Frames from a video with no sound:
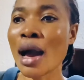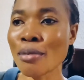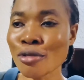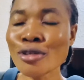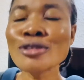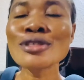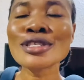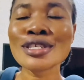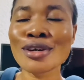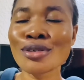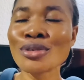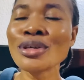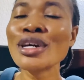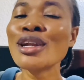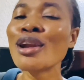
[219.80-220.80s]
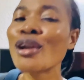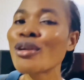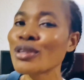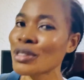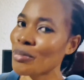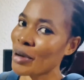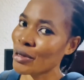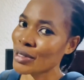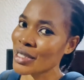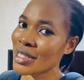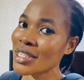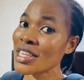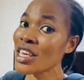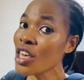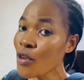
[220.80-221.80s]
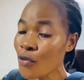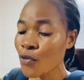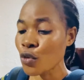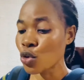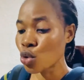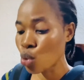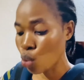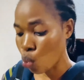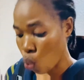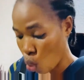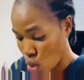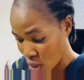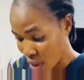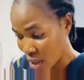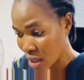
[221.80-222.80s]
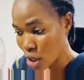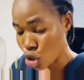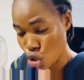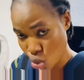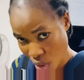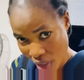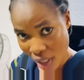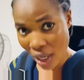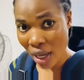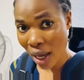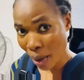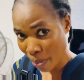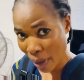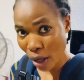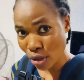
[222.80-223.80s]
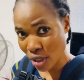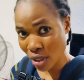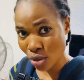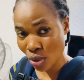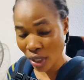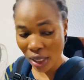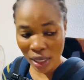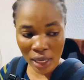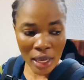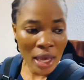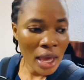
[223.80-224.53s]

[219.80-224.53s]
I'm going to tell you a lot about it if you want to hear about it, okay?